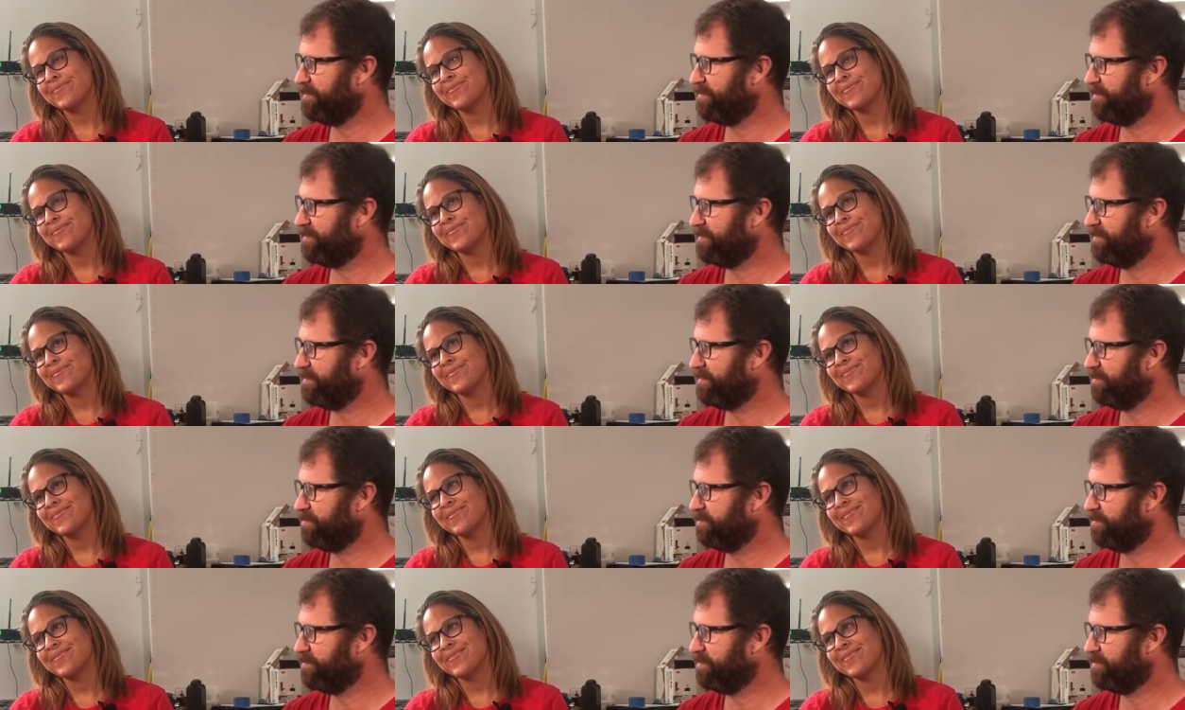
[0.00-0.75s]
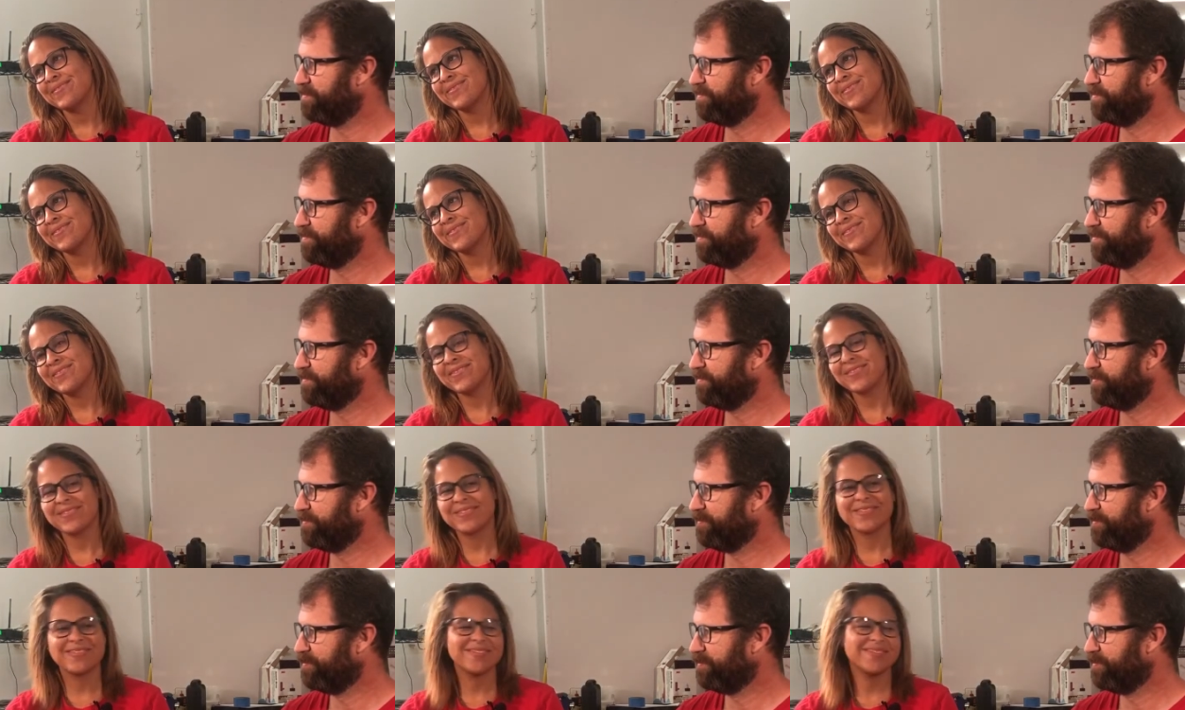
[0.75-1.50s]

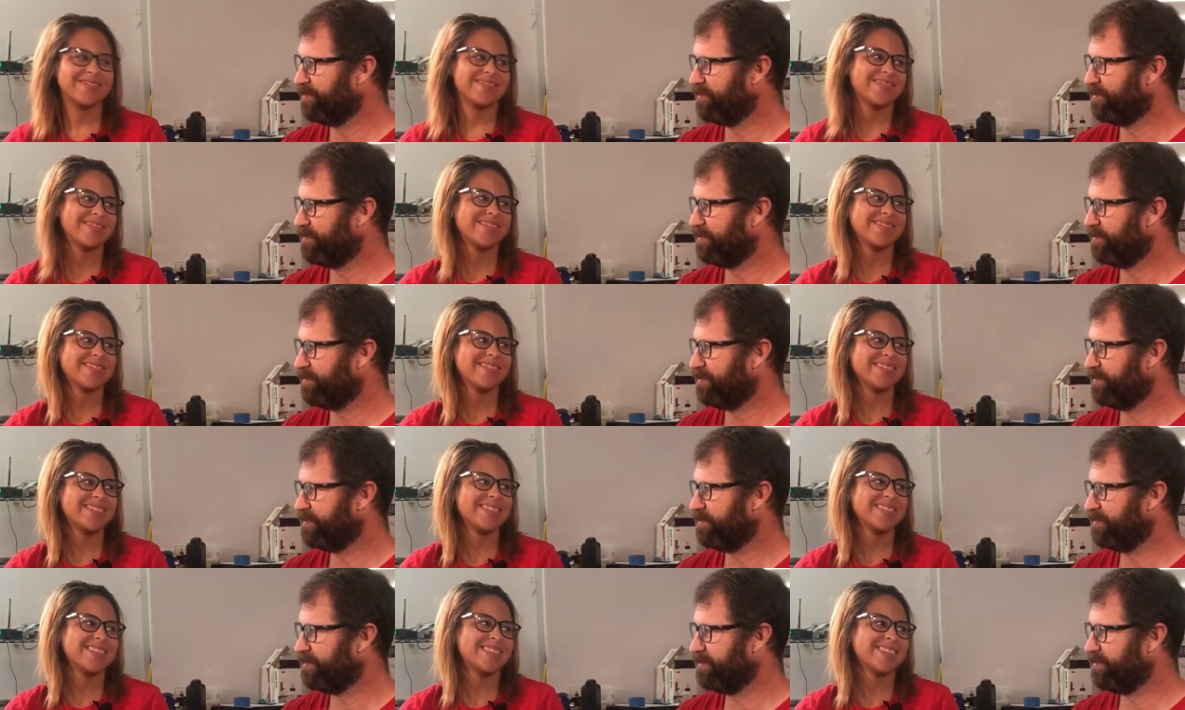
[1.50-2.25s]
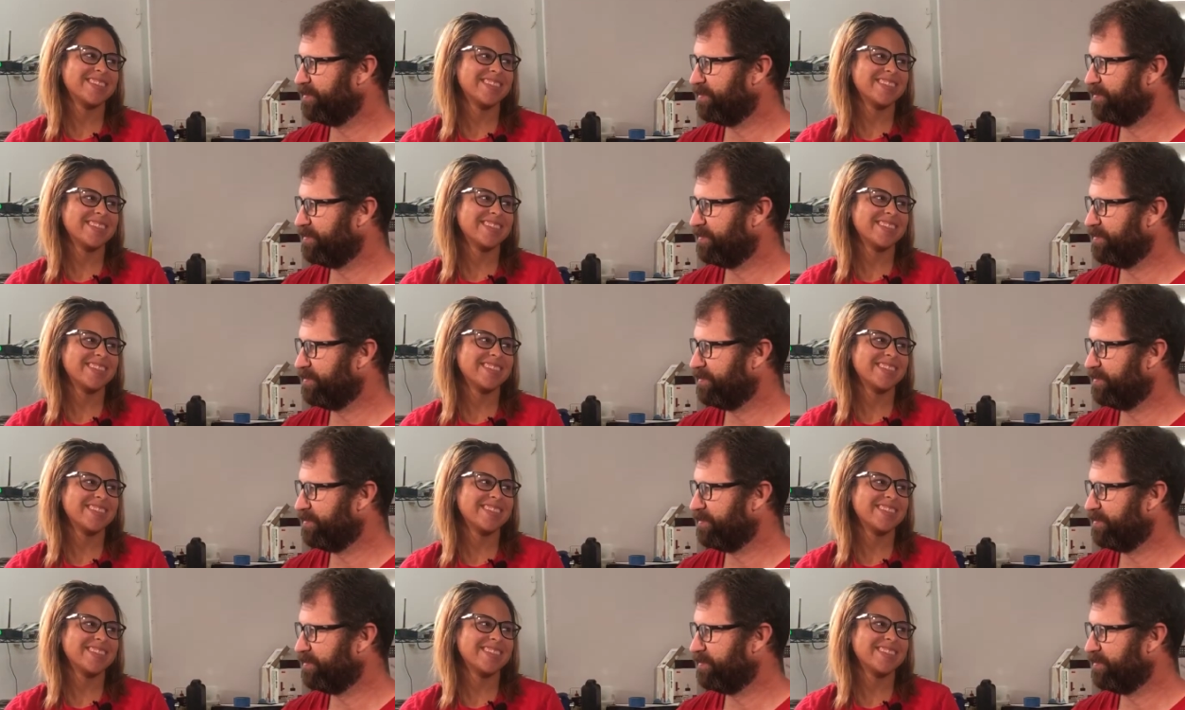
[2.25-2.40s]
(silence)